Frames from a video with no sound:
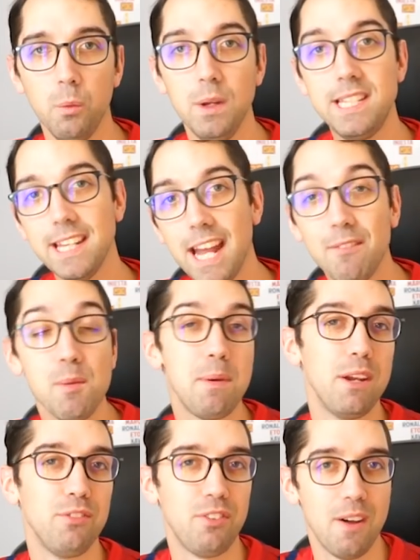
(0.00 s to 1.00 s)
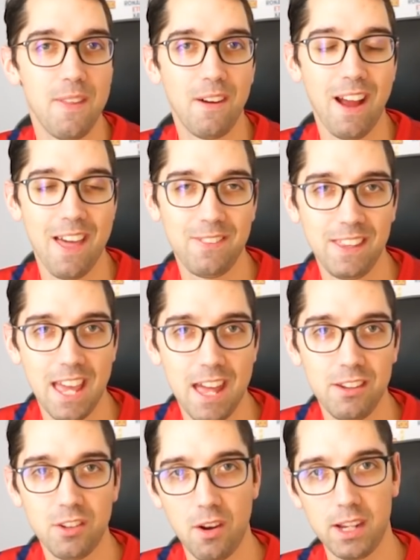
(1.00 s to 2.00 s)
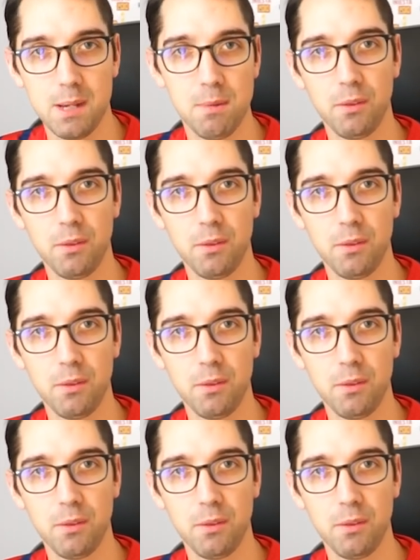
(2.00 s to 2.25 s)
We did have a bit of fun there at the end talking